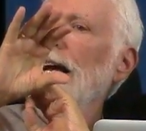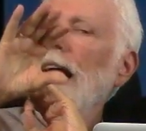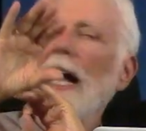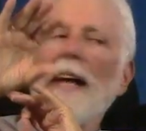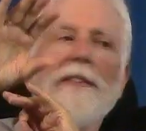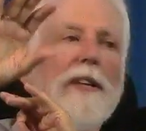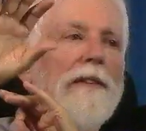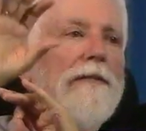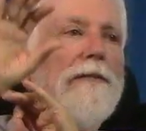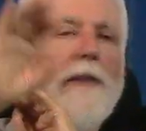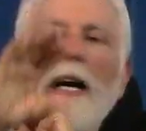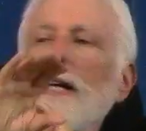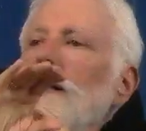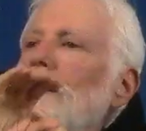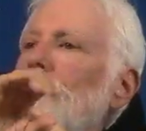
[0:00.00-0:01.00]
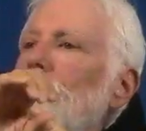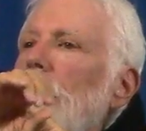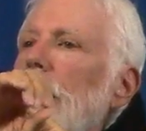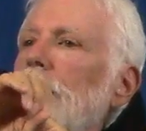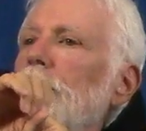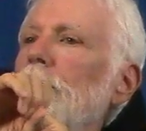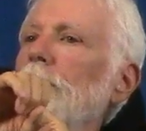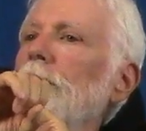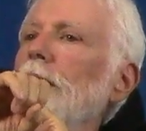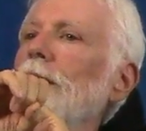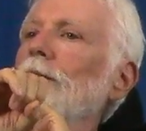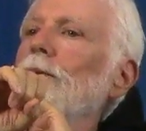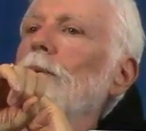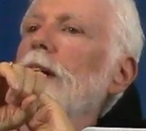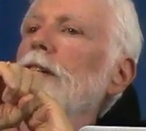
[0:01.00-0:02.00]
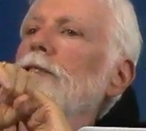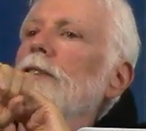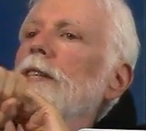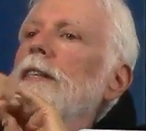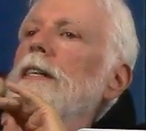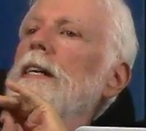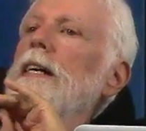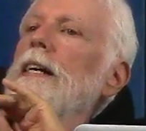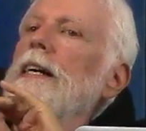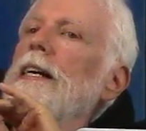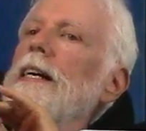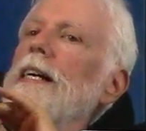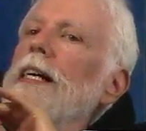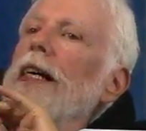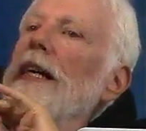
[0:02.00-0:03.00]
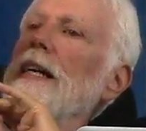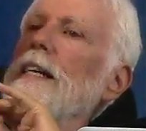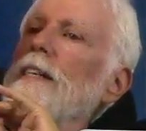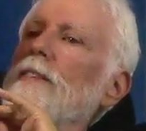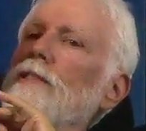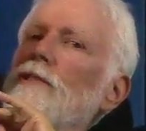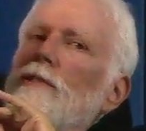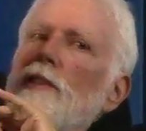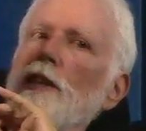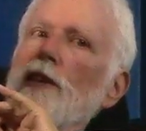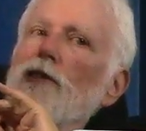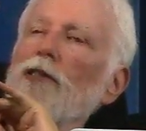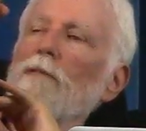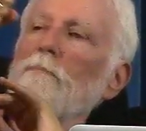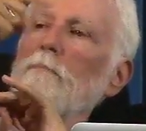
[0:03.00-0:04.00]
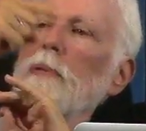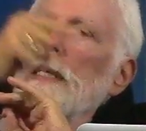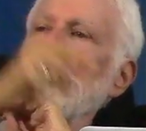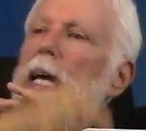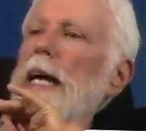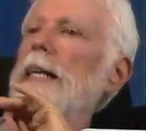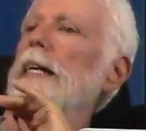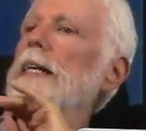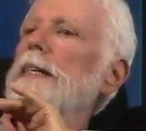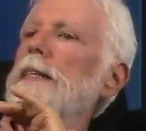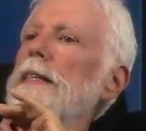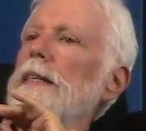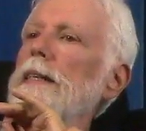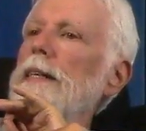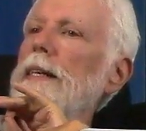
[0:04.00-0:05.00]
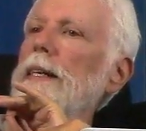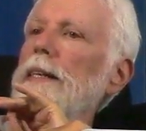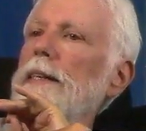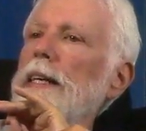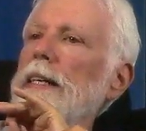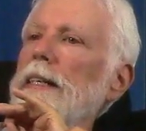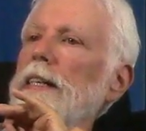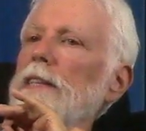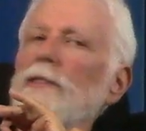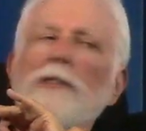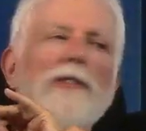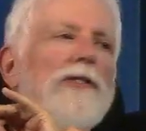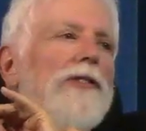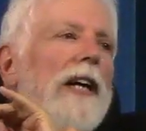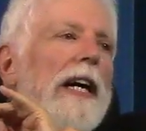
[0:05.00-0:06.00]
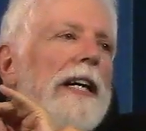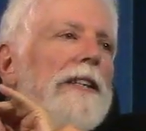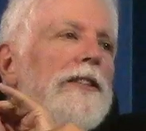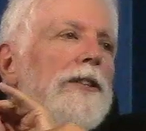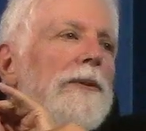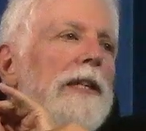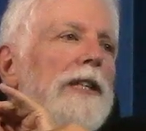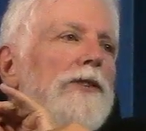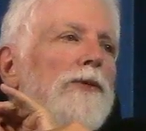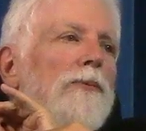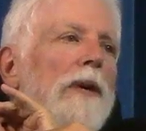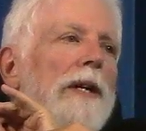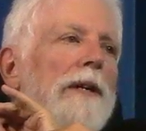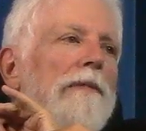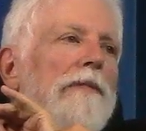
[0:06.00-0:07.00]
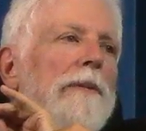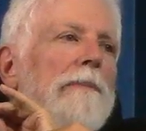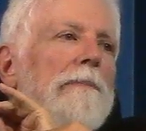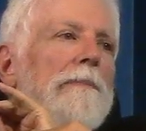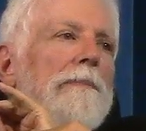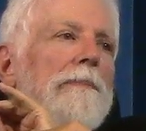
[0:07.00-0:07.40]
and the final factor in the equation is this planet that gets assigned to each one of them.